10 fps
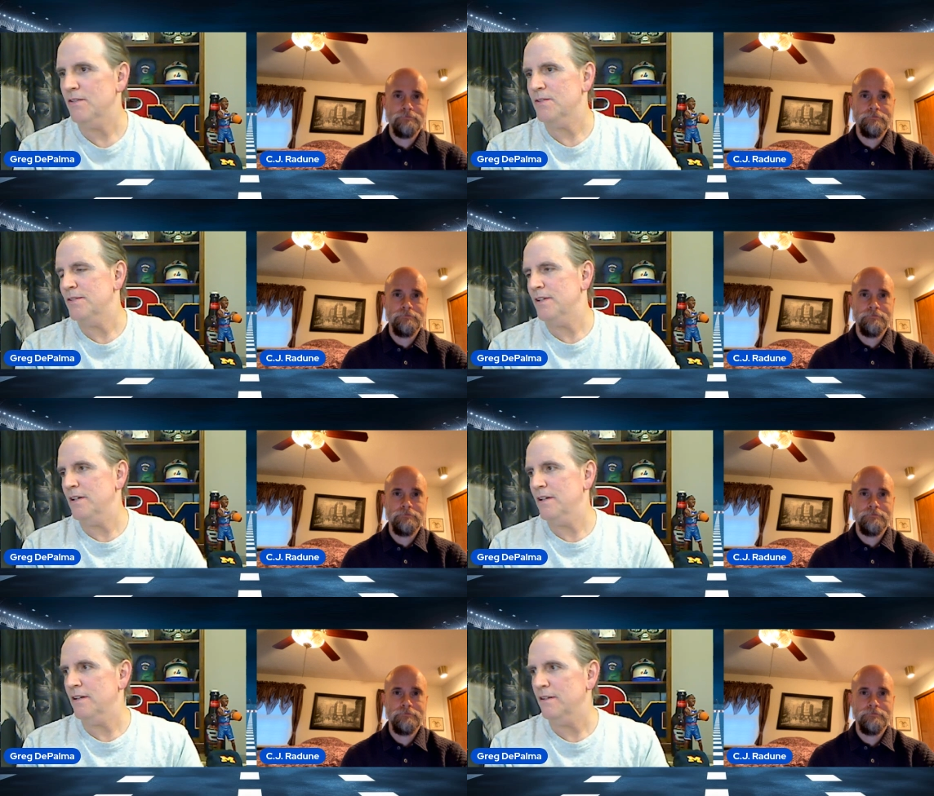Speaker 1: There's,
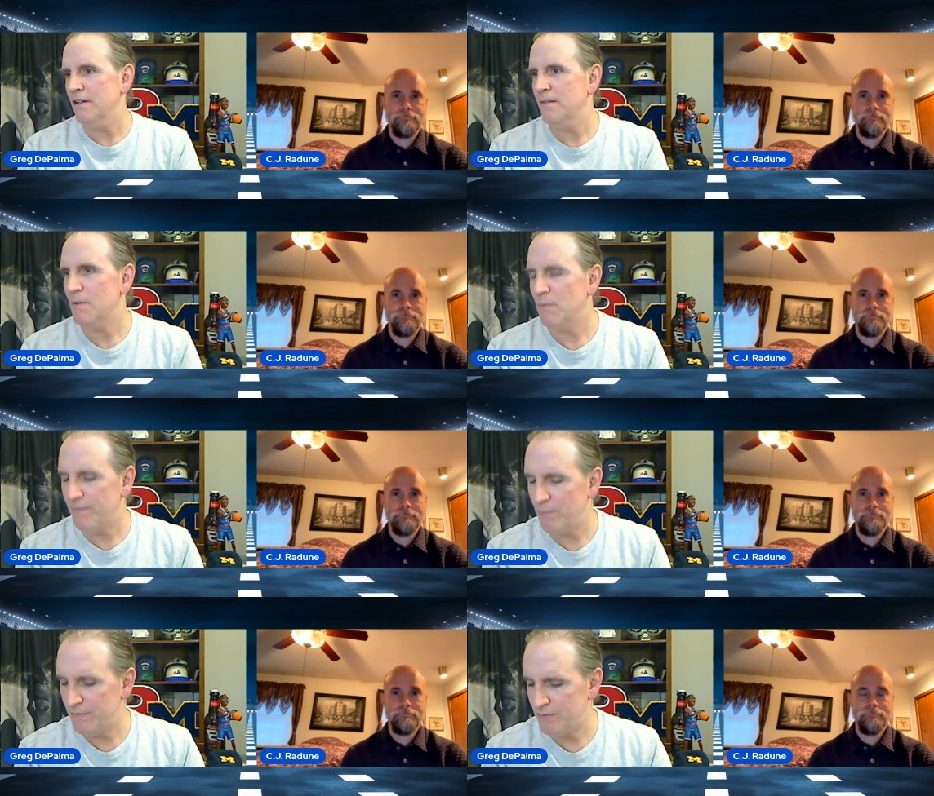I mean,
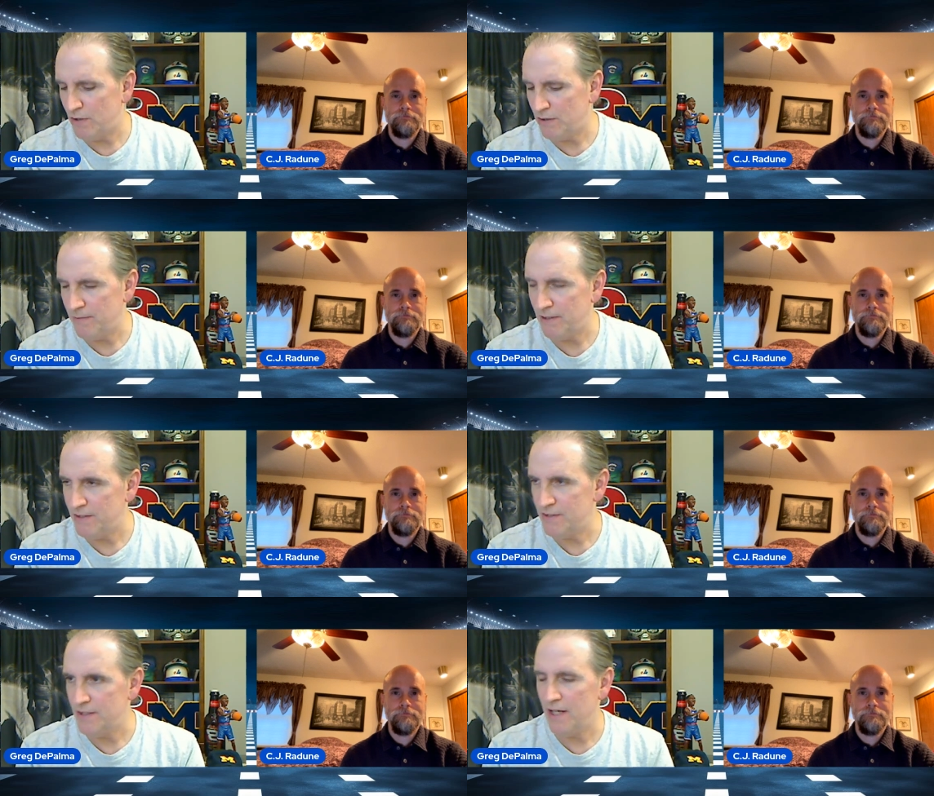we've talked
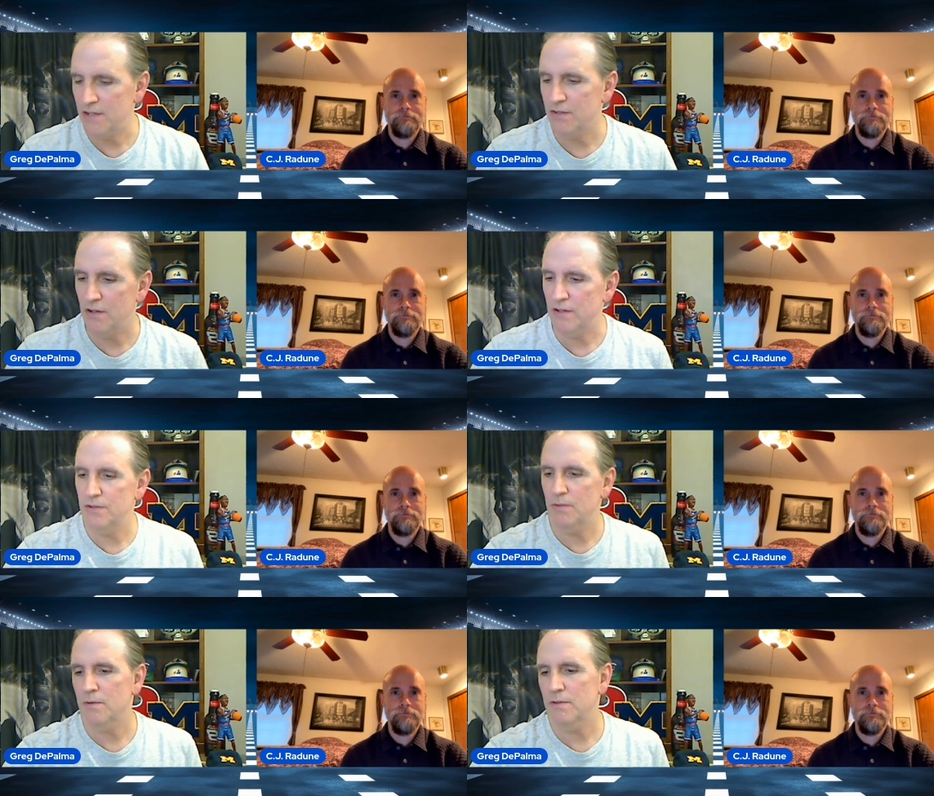about this in
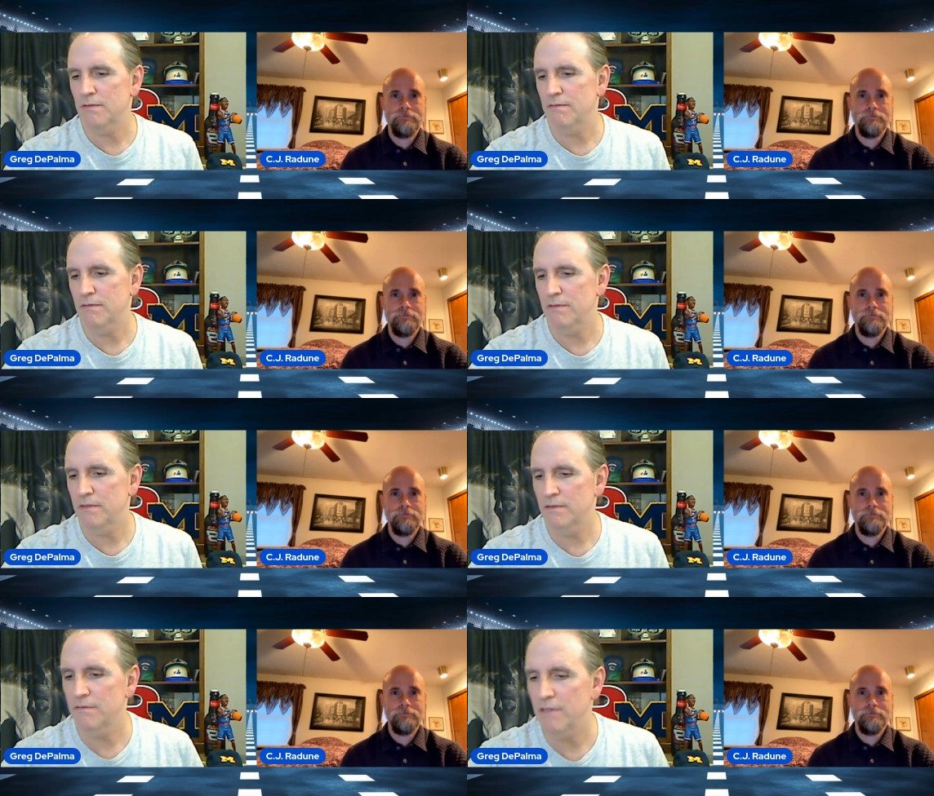NASCAR too. We're
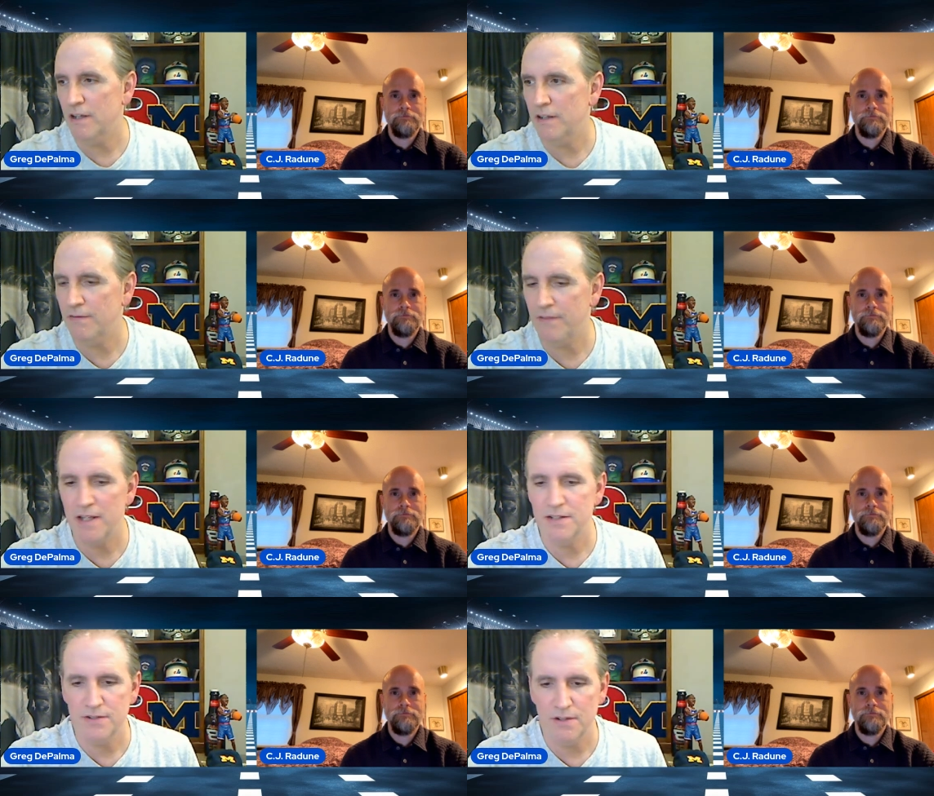right in the
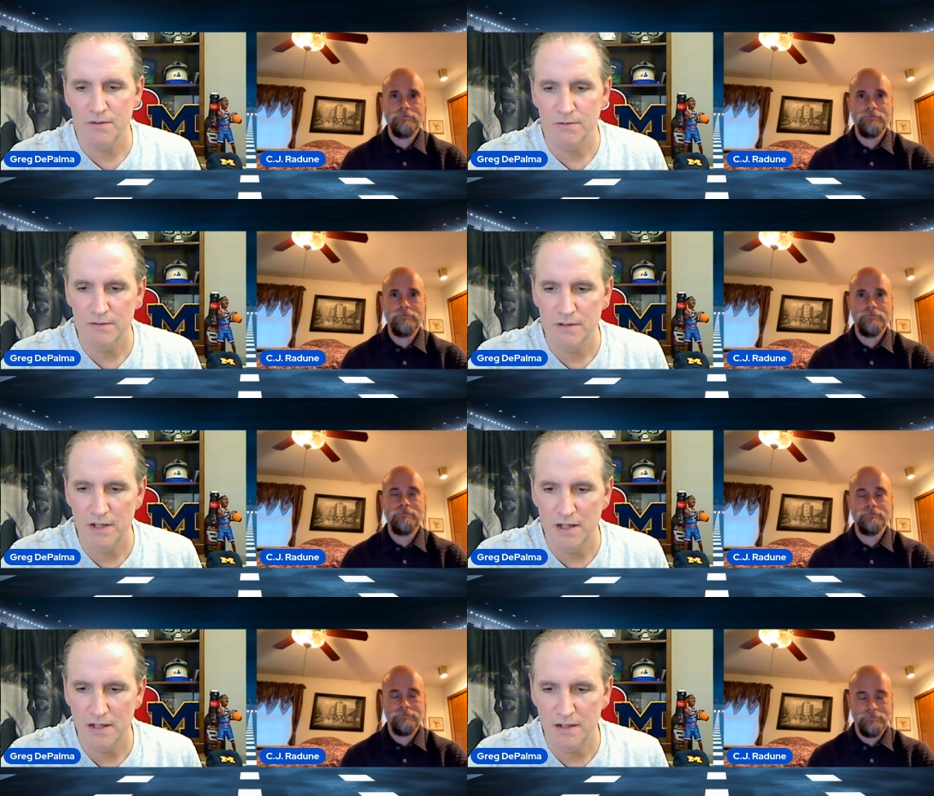face. So
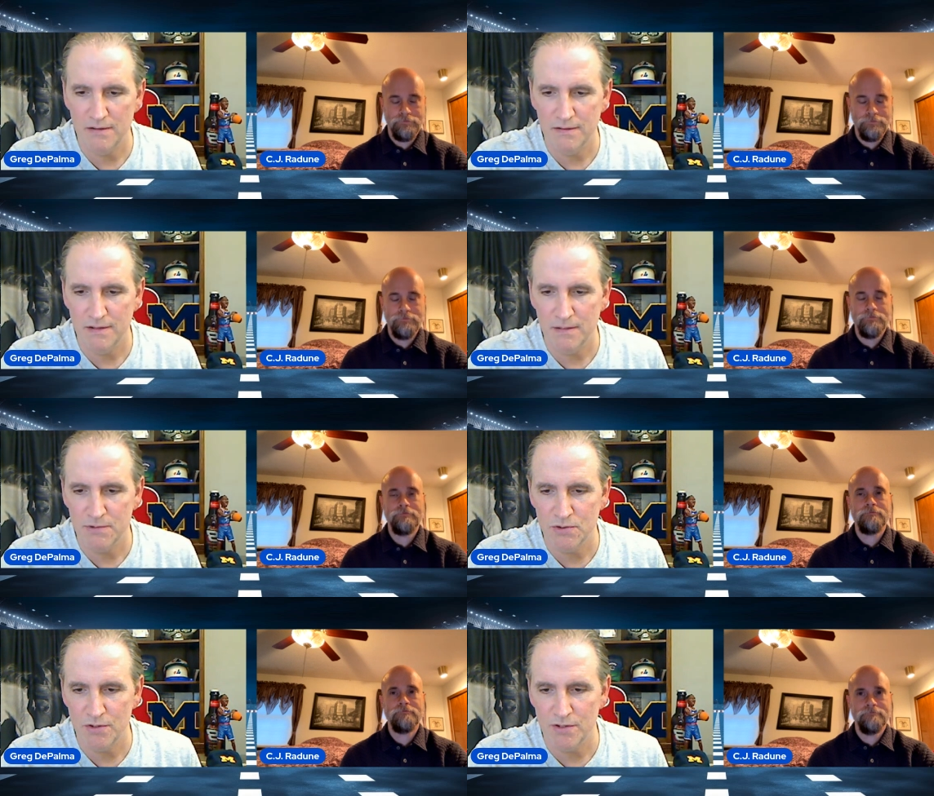
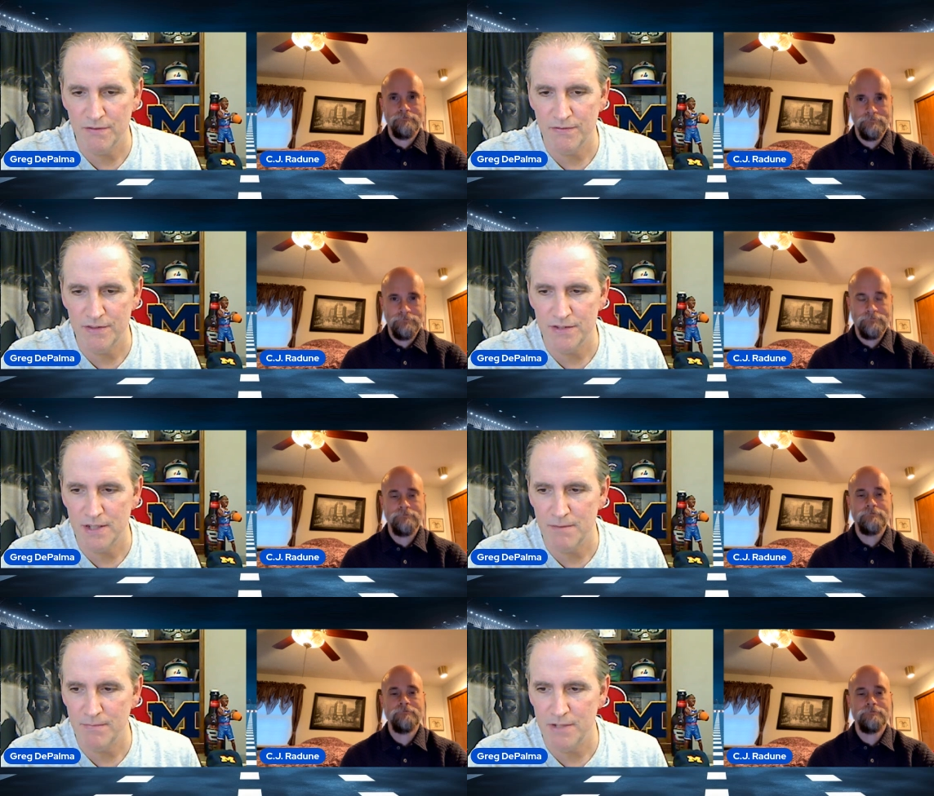I'm sure there are the
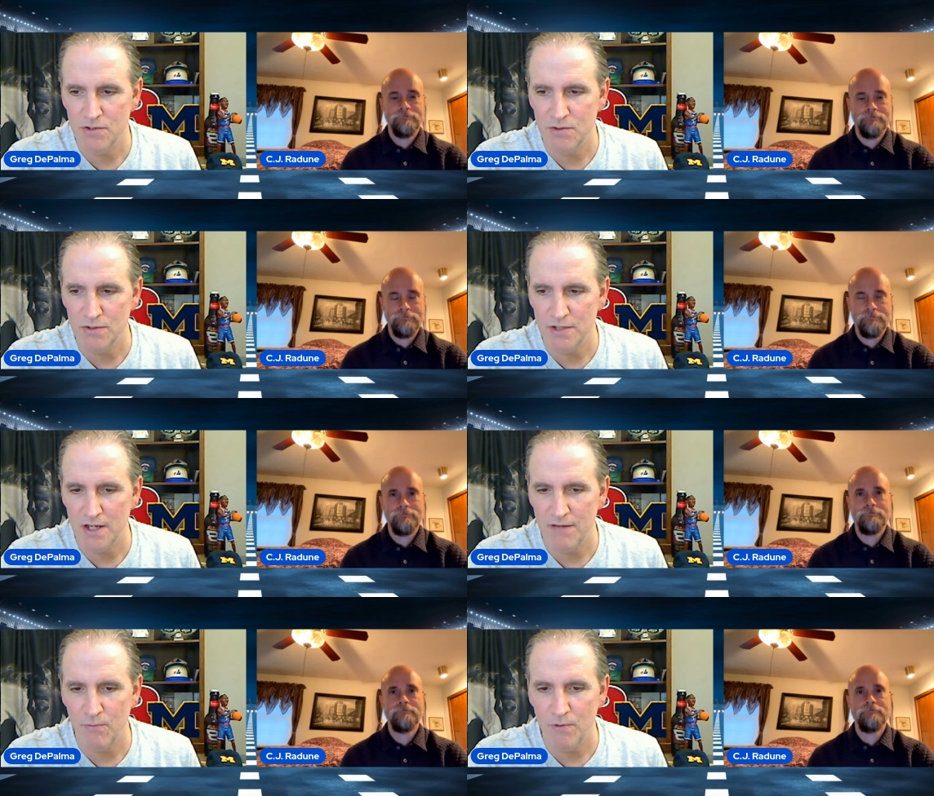same issues
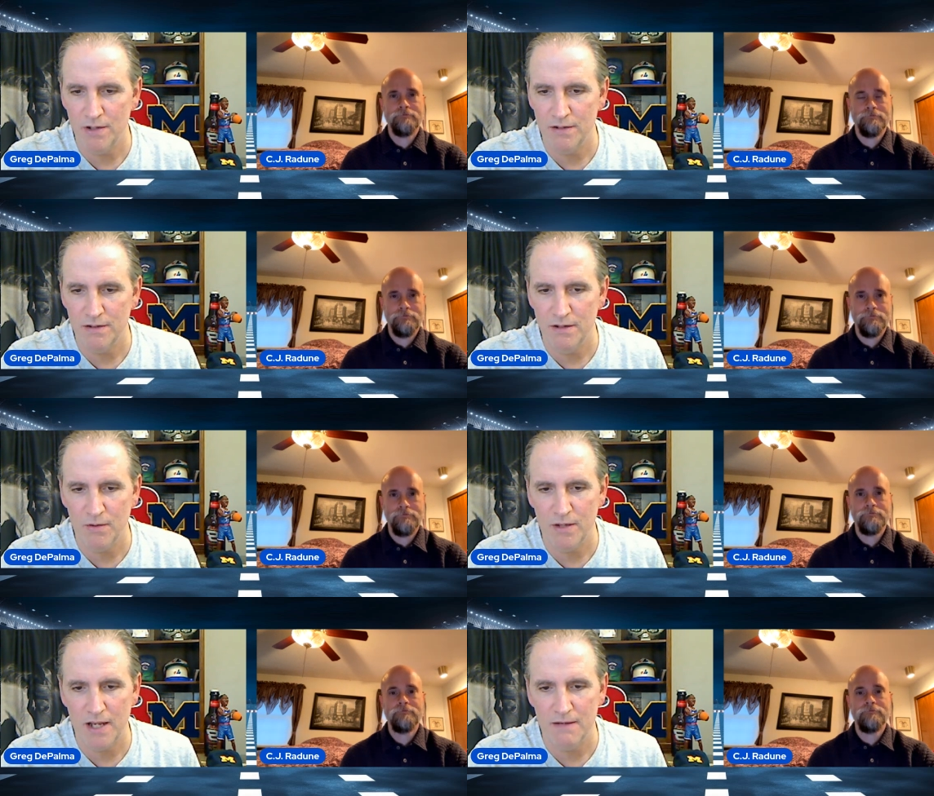in F1.
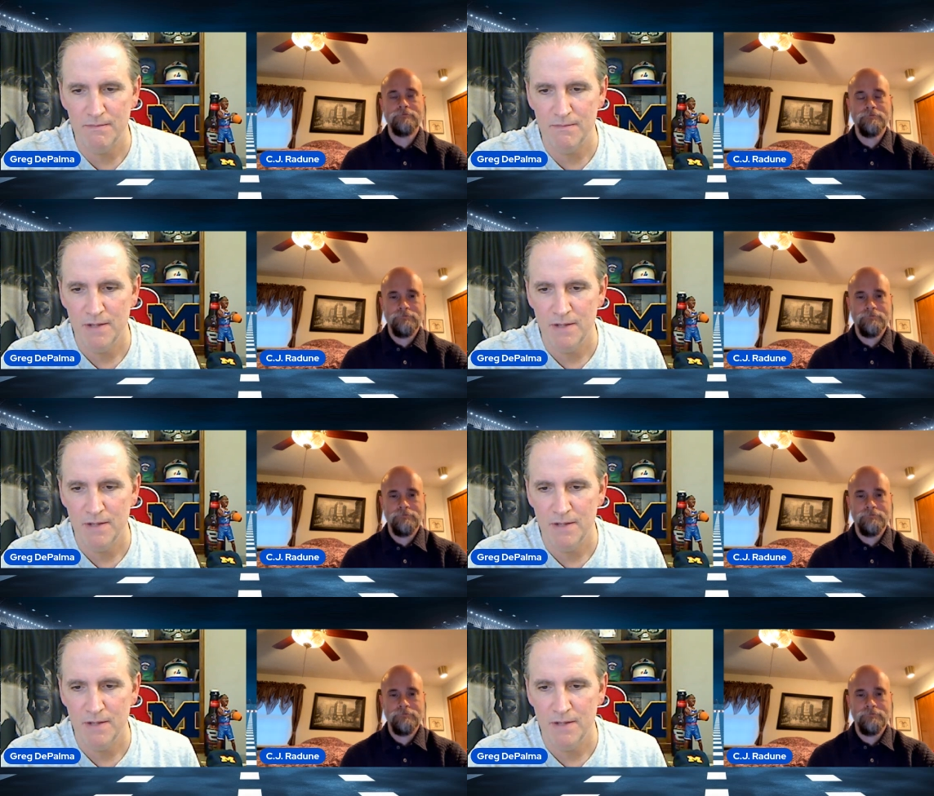Okay,